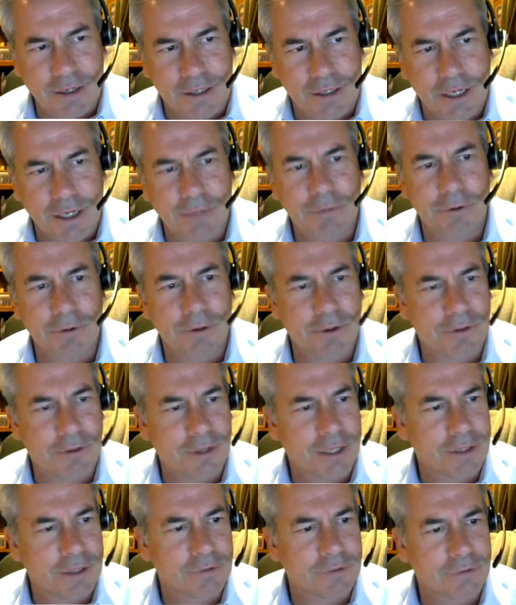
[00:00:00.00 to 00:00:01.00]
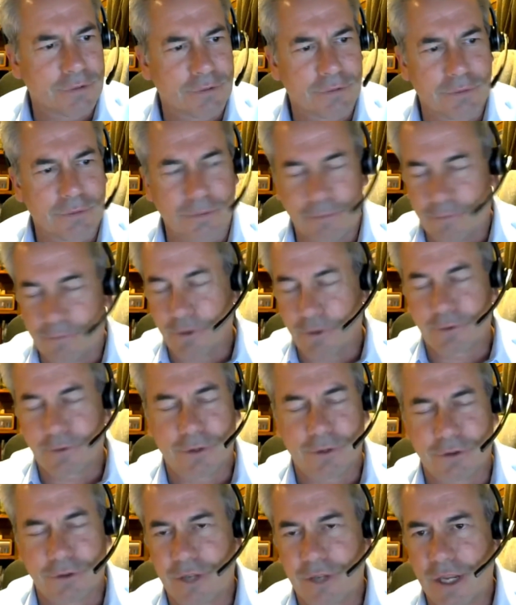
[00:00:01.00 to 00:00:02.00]
a couple of things.
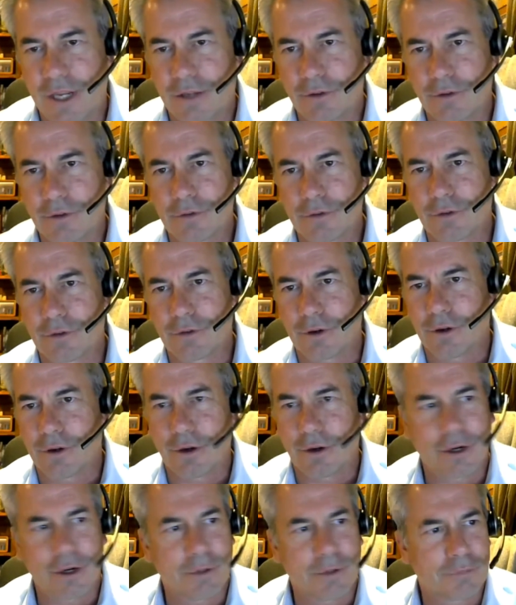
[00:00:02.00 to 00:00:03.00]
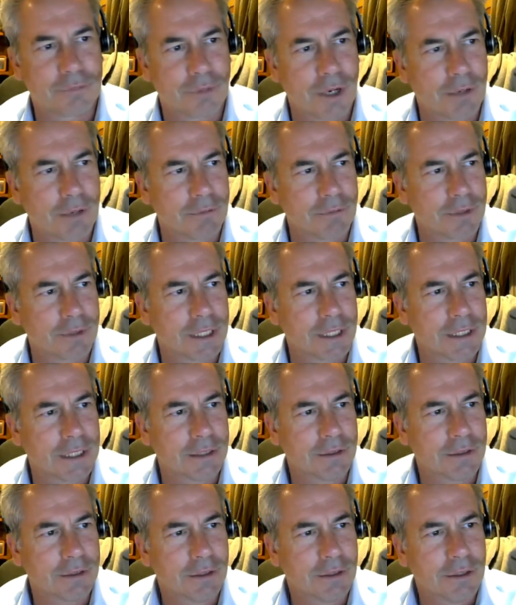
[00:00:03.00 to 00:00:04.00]
First of all, standards are
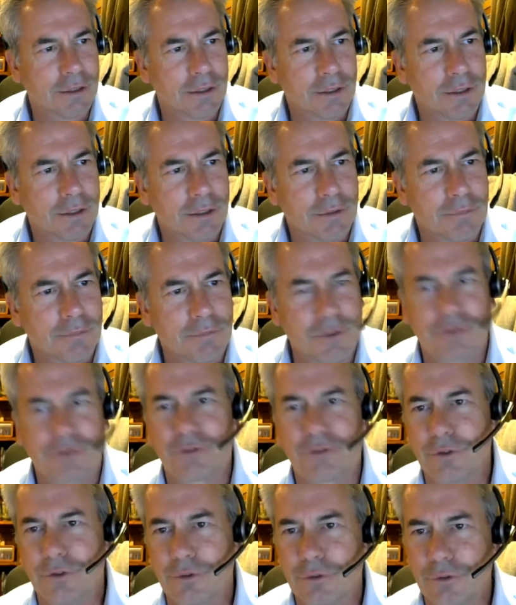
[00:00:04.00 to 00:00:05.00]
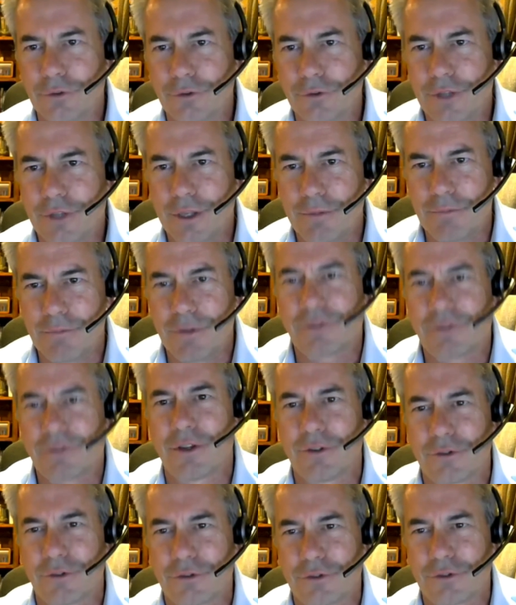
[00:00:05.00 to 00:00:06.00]
probably misused and
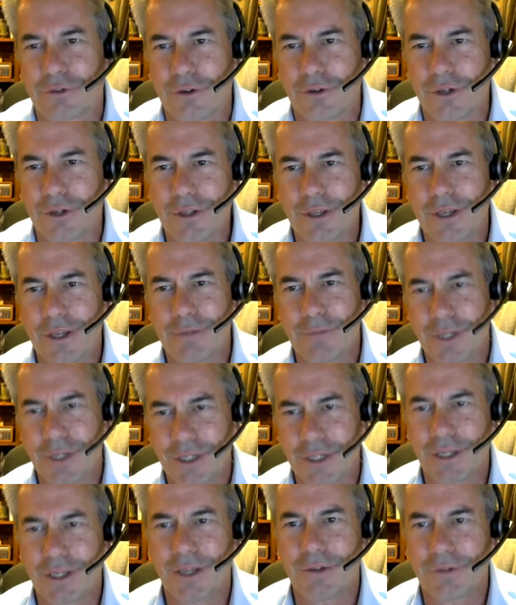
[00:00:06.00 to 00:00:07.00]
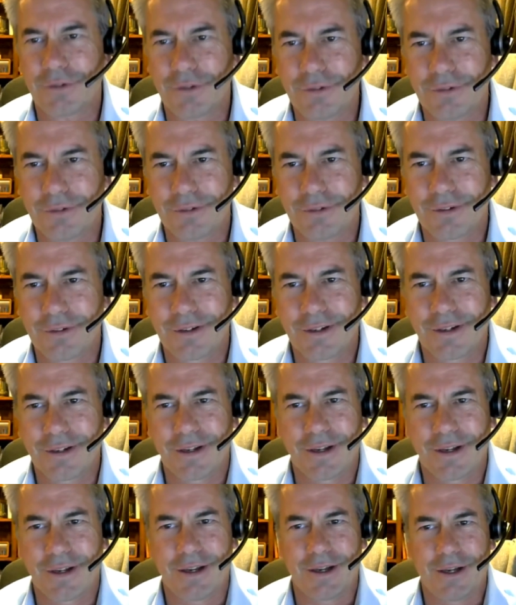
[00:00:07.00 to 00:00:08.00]
misunderstood in many cases
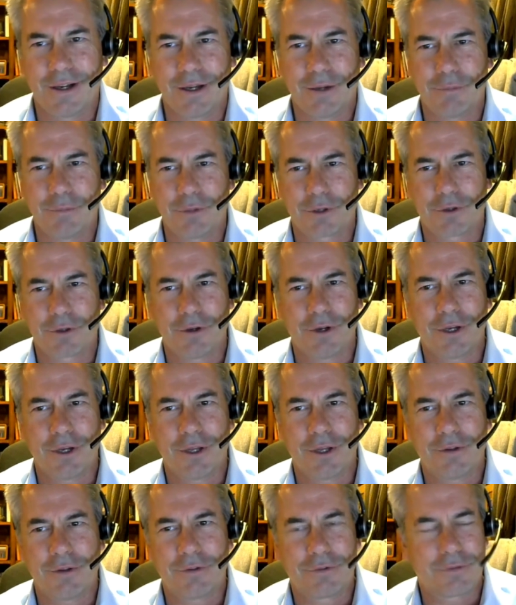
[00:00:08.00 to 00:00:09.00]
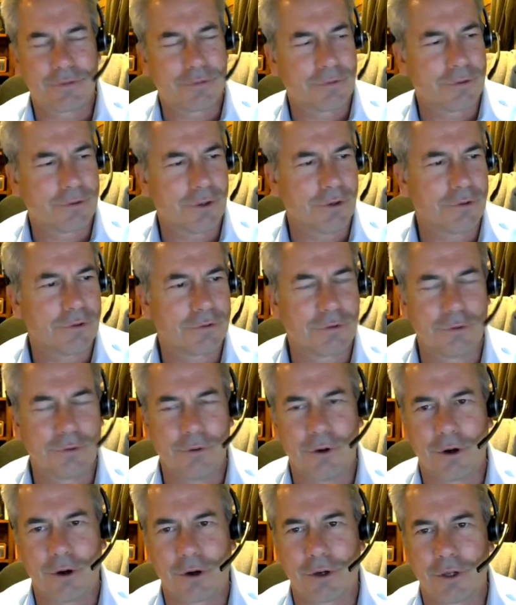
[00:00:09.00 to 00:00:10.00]
because those
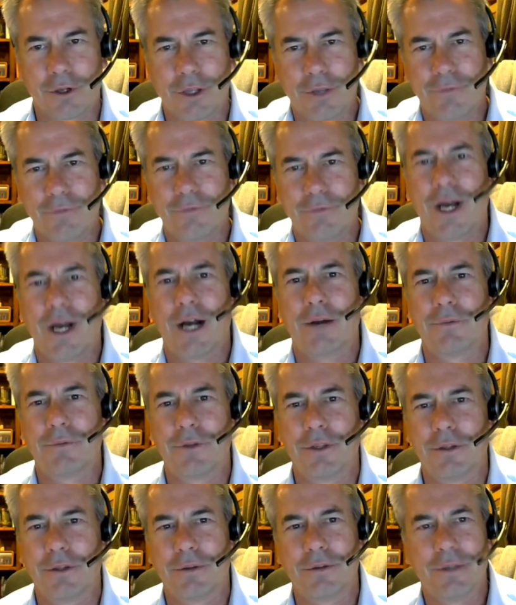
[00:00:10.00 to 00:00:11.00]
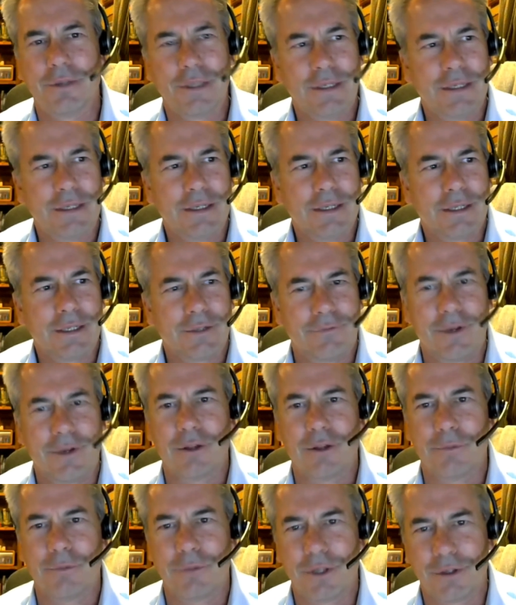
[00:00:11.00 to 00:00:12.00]
who aren't involved in
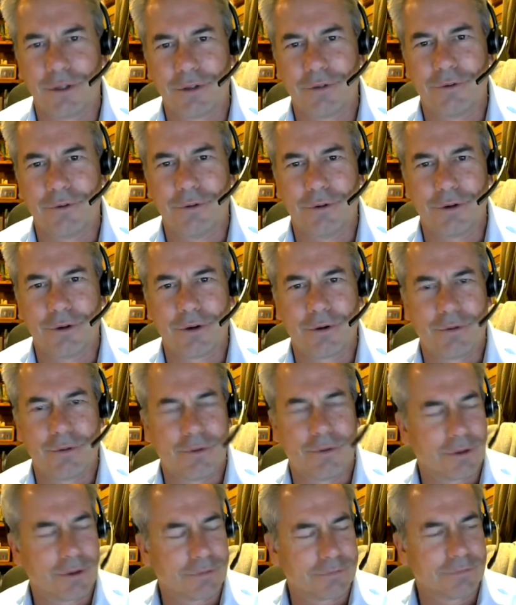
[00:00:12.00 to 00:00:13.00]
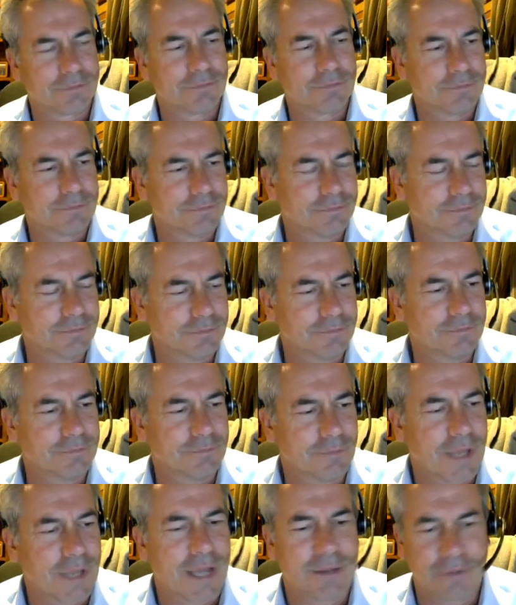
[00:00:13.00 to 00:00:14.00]
development or
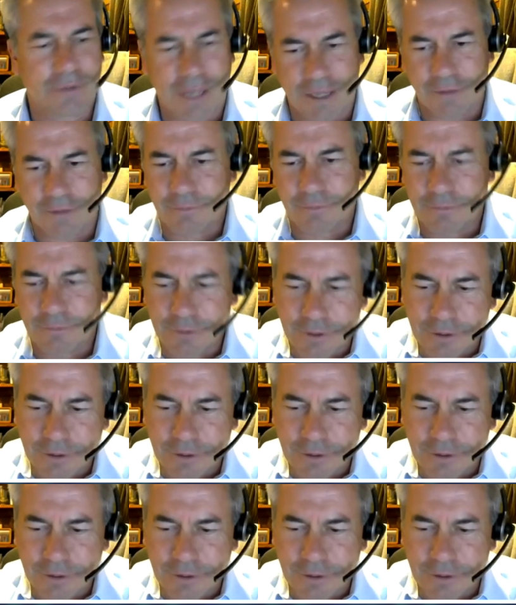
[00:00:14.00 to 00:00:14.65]
that